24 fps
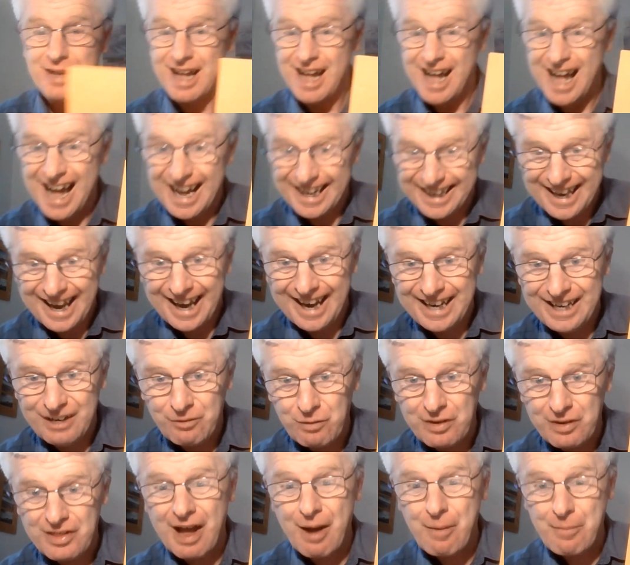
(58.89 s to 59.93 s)
again
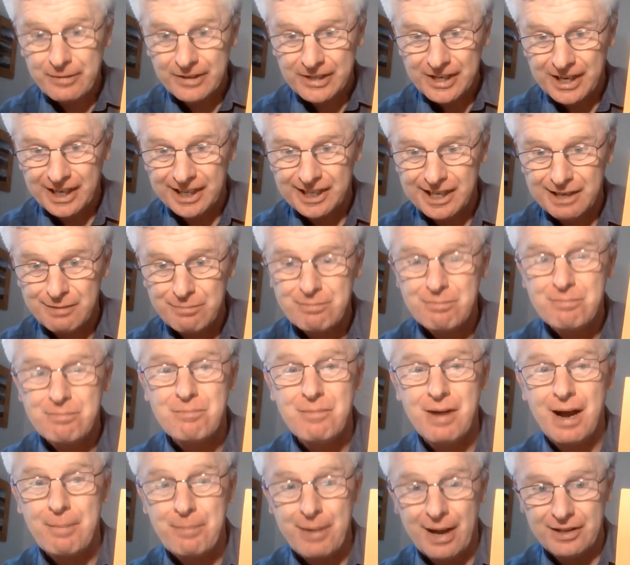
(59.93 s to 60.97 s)
without taking
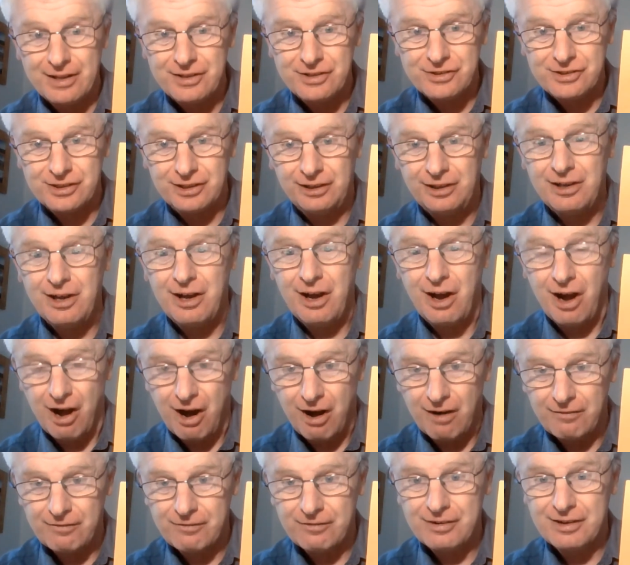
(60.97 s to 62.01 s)
my pencil
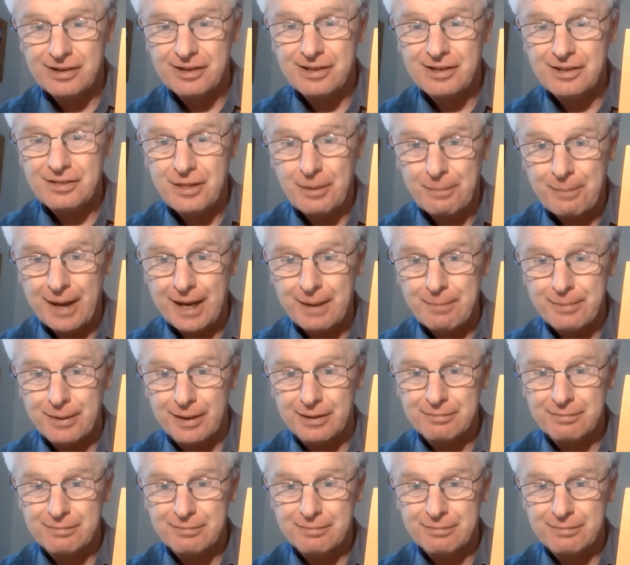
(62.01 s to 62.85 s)
off the paper.